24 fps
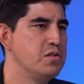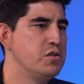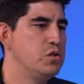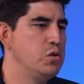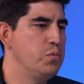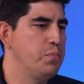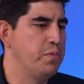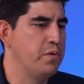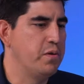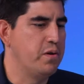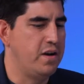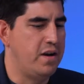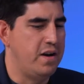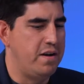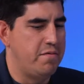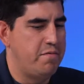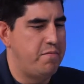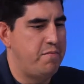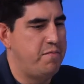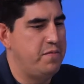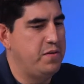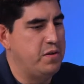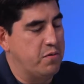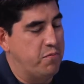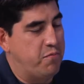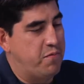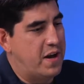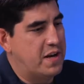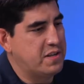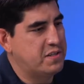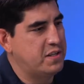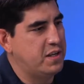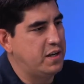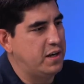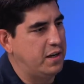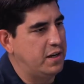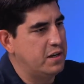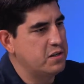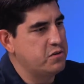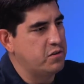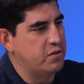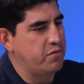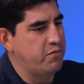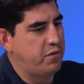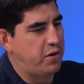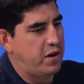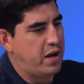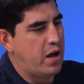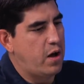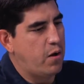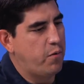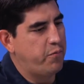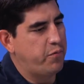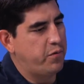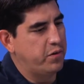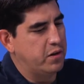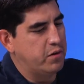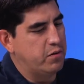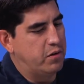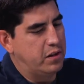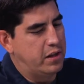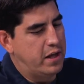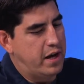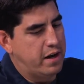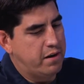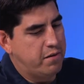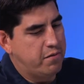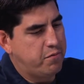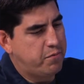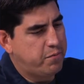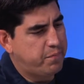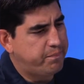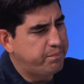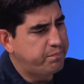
super, fascinating and very helpful. A lot of